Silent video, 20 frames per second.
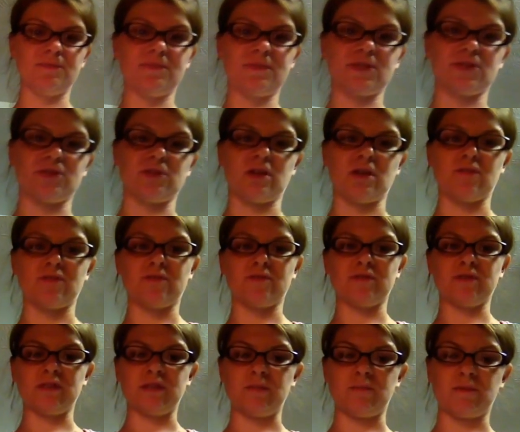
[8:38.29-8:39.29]
There's enough of
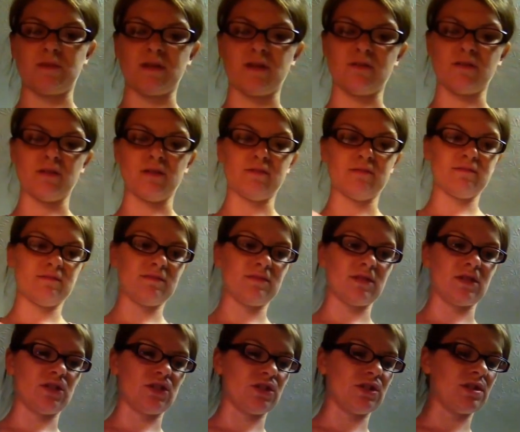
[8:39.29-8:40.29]
a lip there that
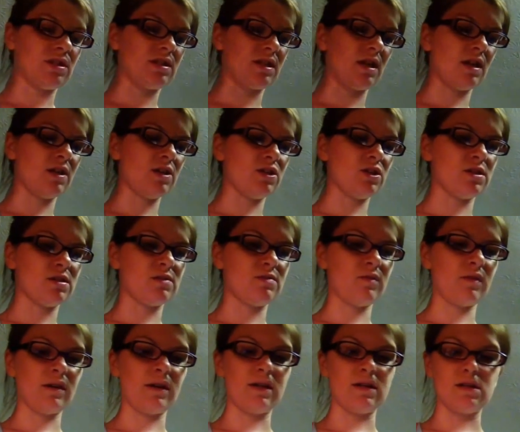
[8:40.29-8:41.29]
they should stay in just
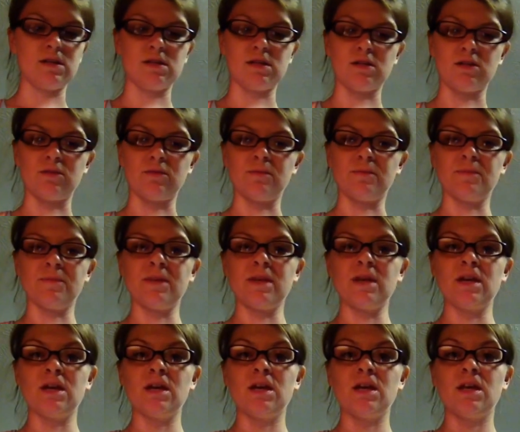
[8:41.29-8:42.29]
fine. So
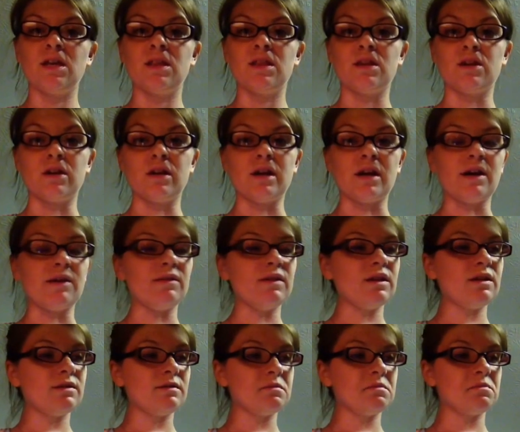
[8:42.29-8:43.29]
there you have
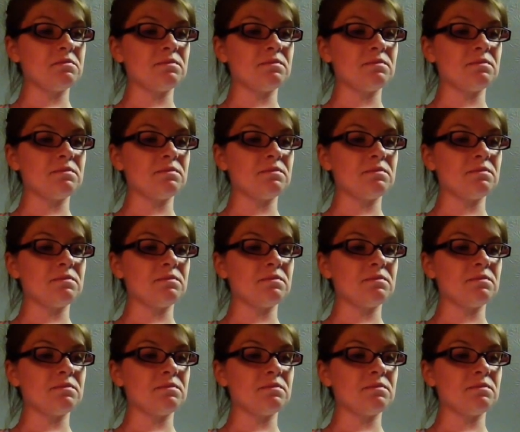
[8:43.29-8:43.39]
it.